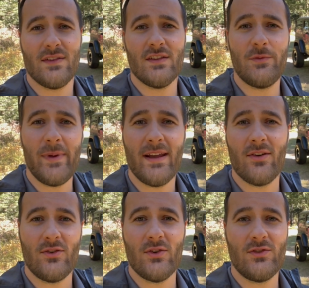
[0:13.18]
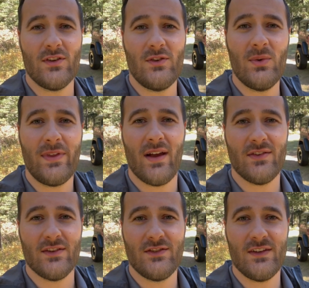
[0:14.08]
since being introduced in
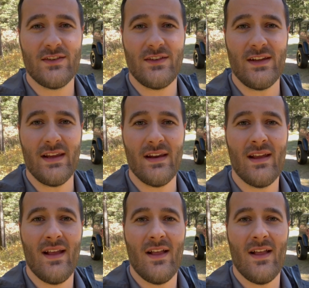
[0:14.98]
2016,